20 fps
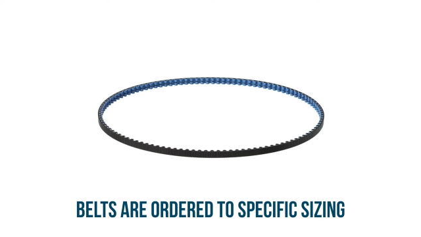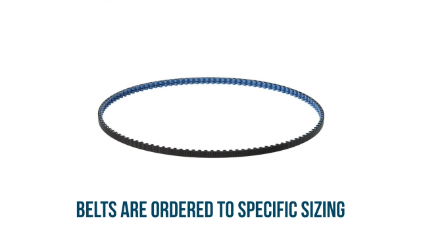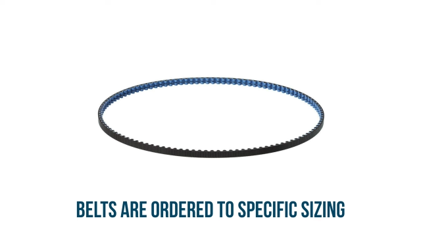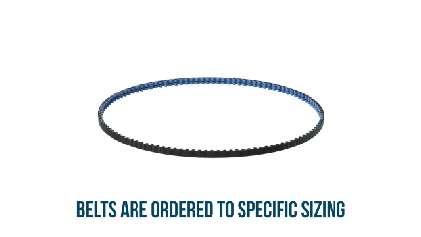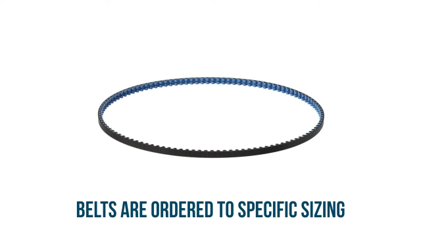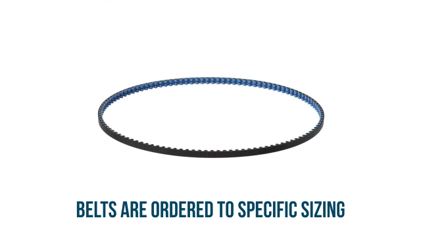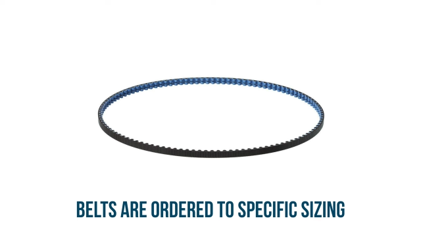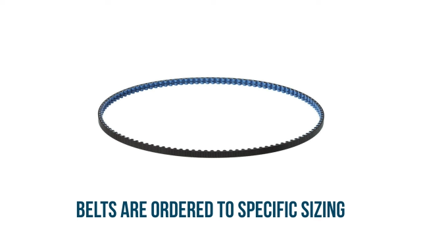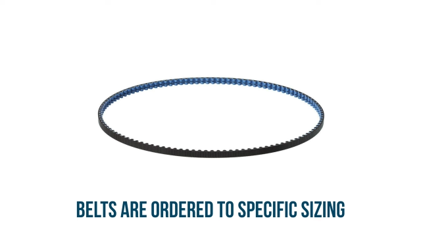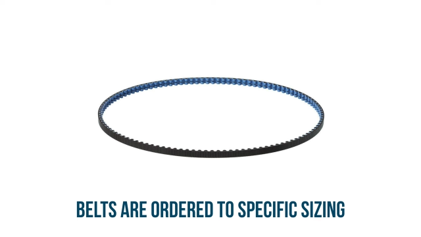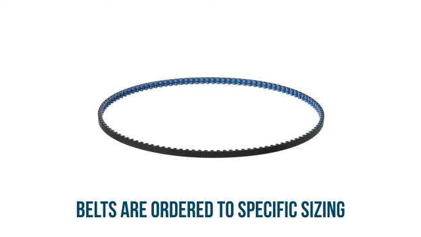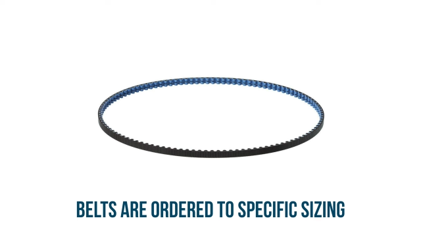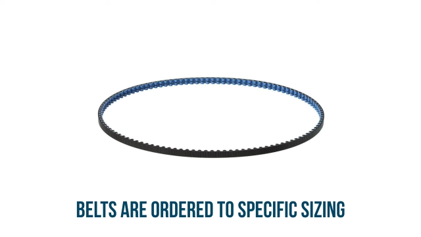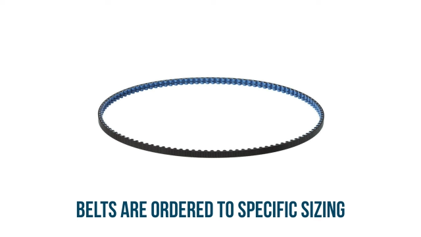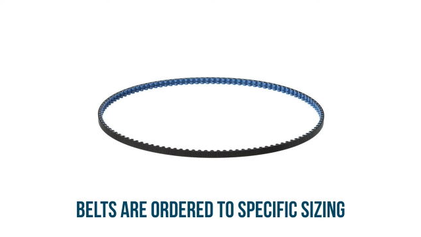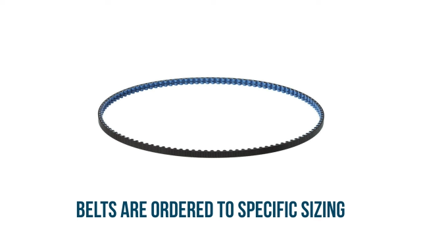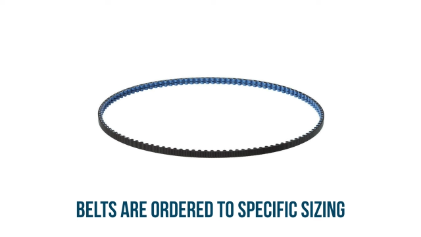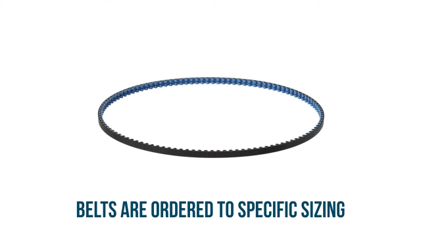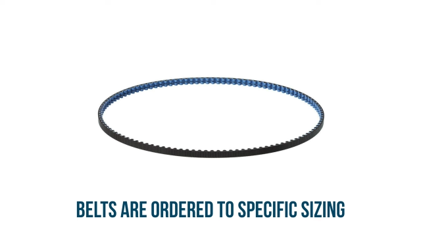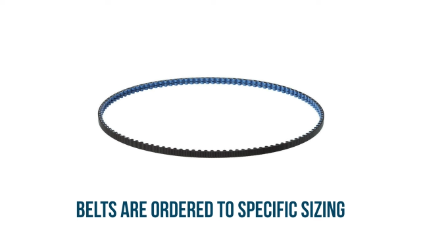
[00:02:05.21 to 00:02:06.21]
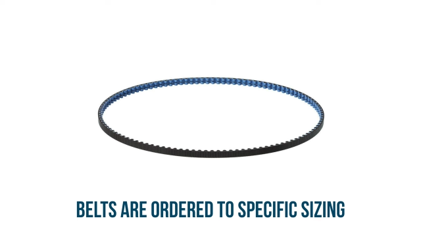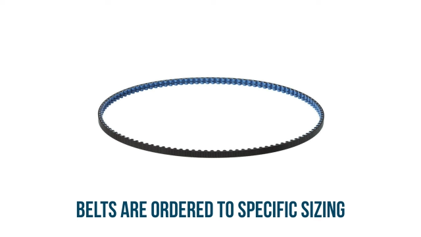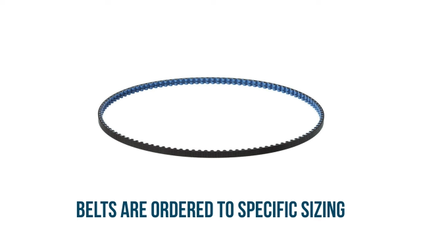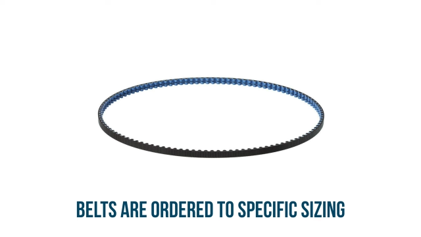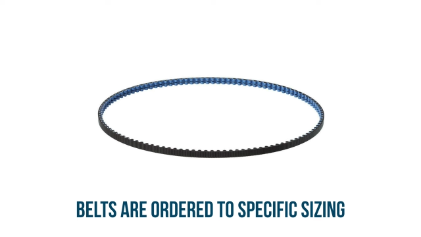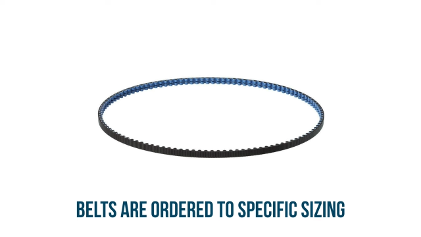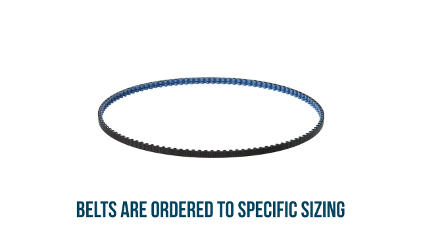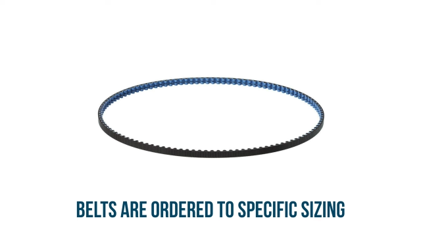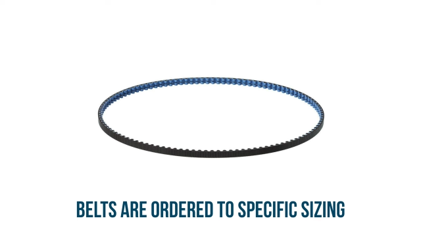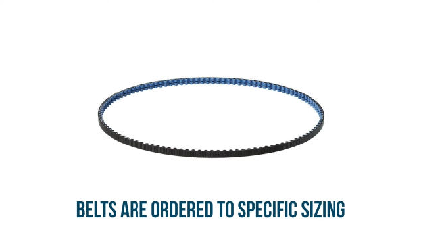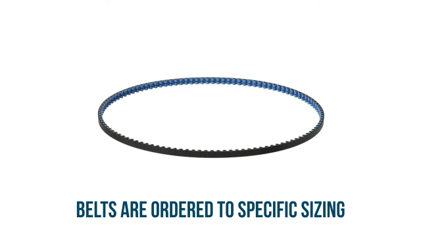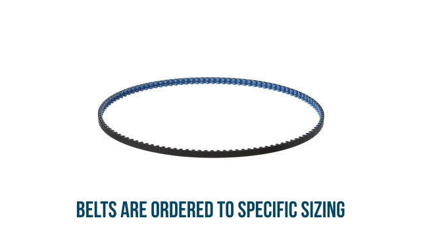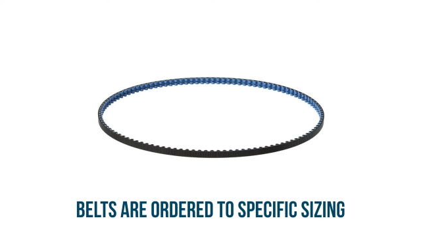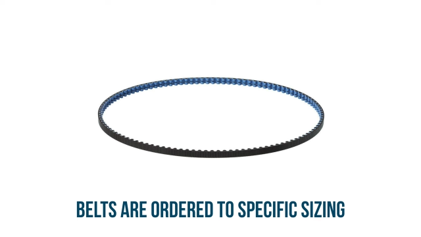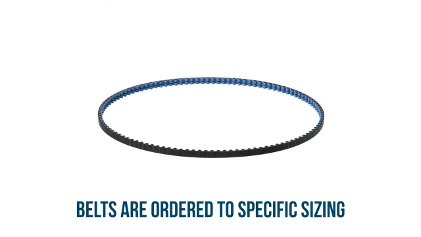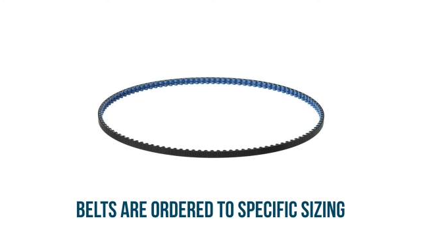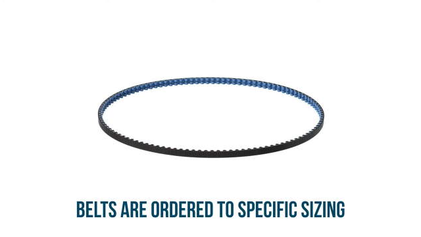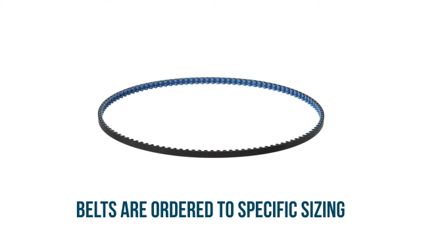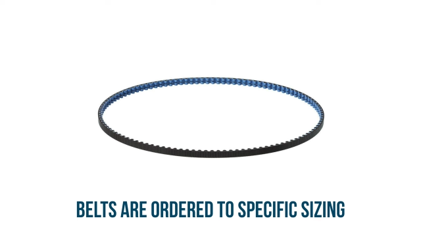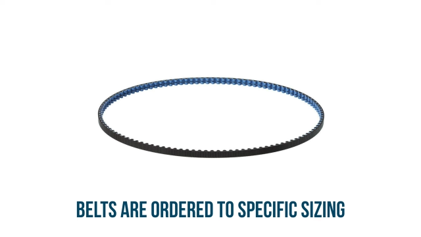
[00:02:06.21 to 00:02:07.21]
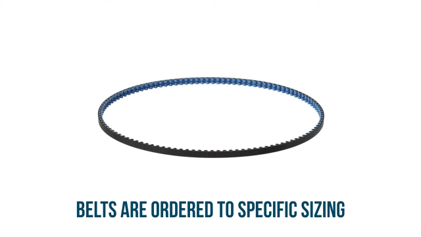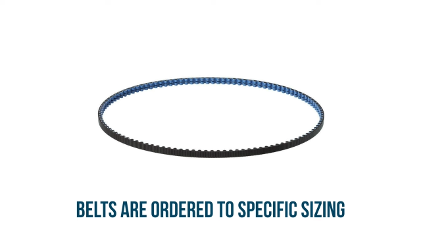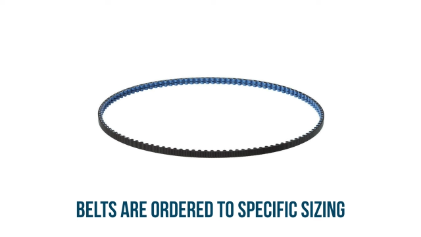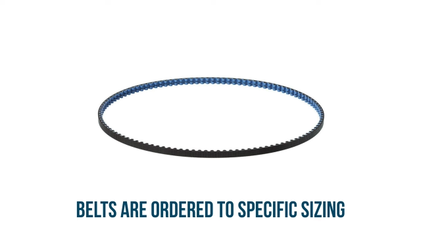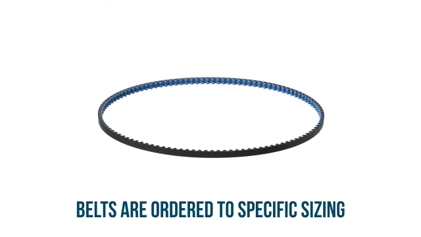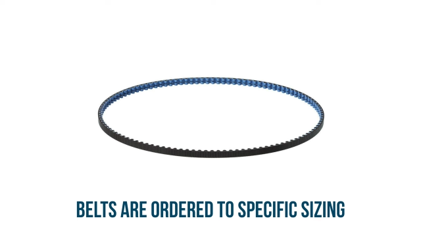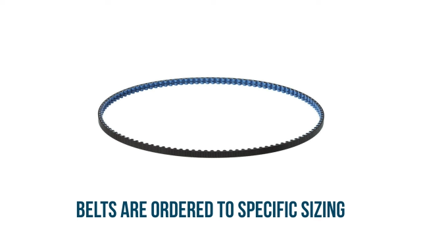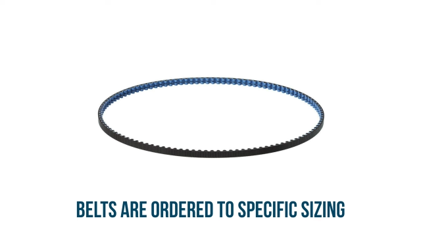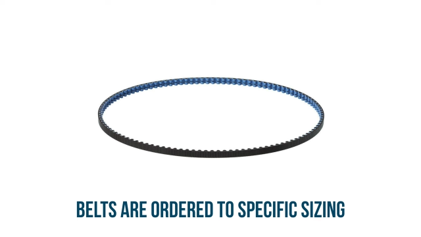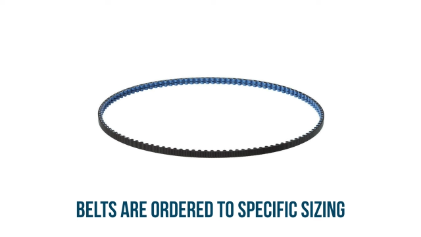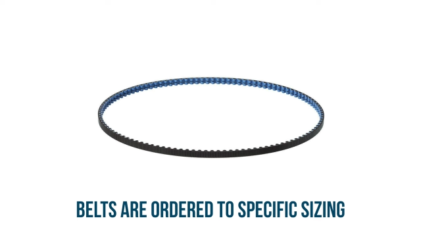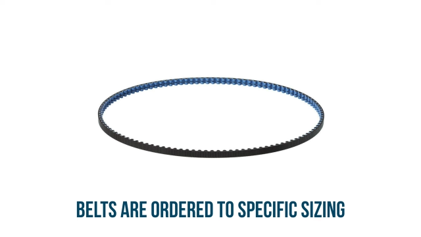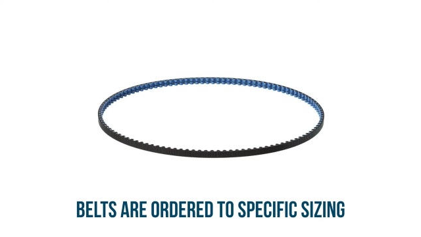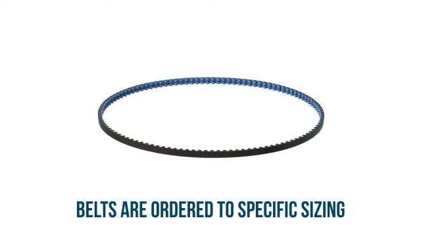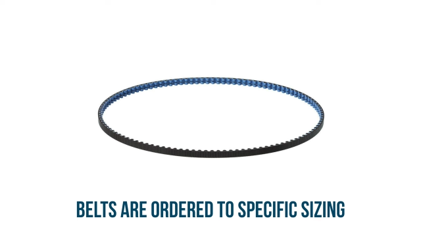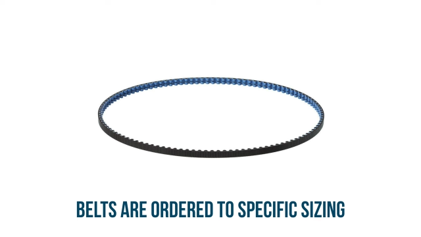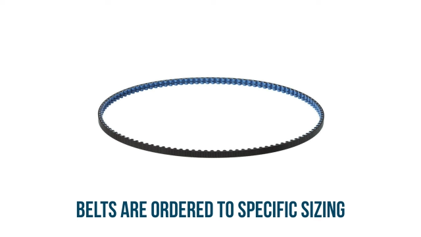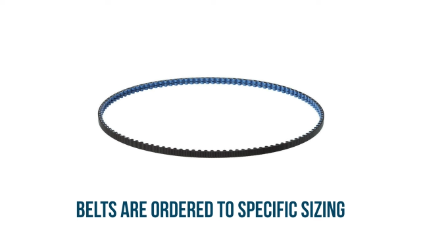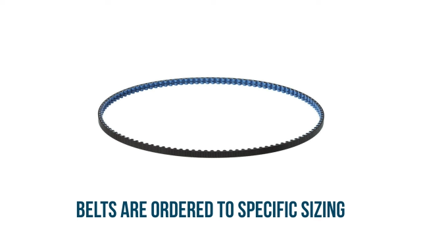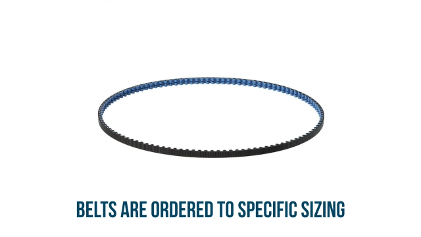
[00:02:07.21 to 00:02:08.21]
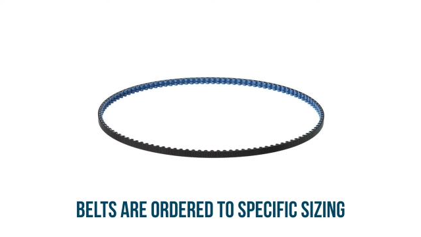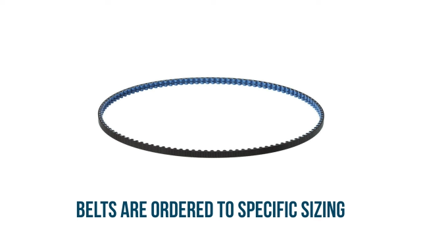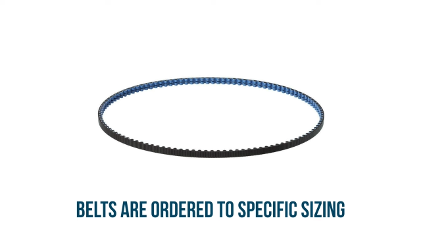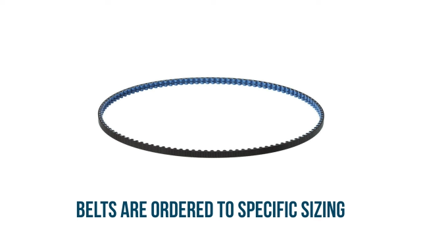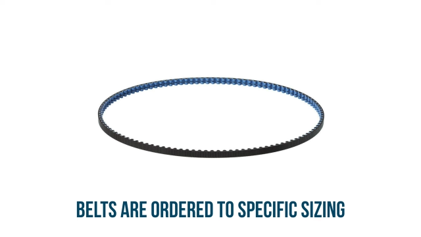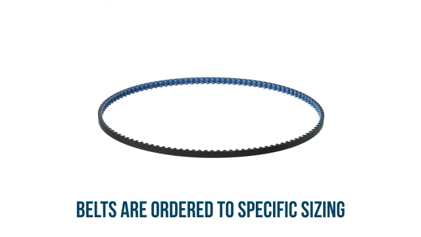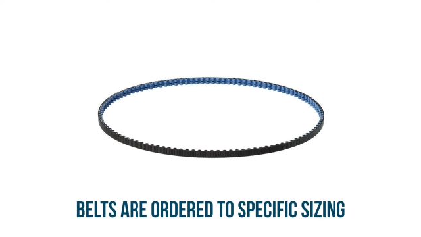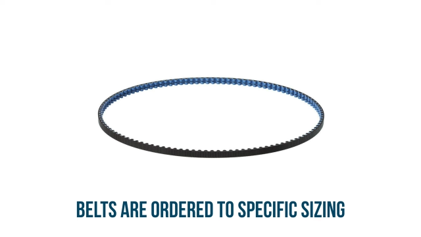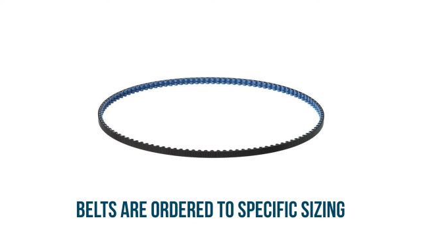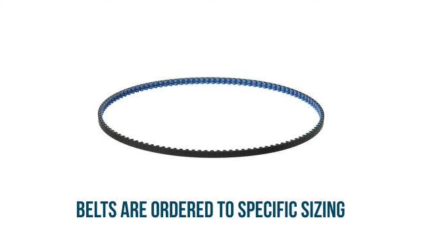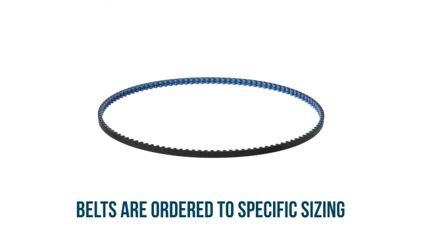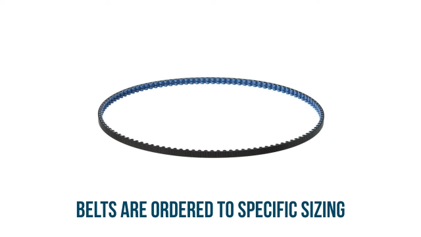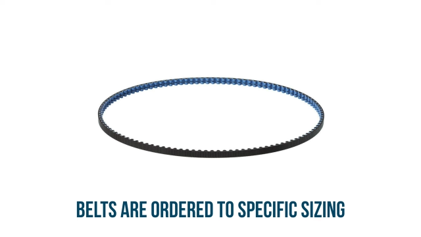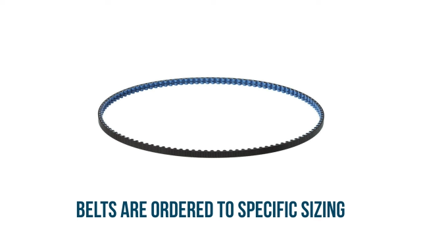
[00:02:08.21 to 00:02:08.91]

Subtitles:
(no speaker visible)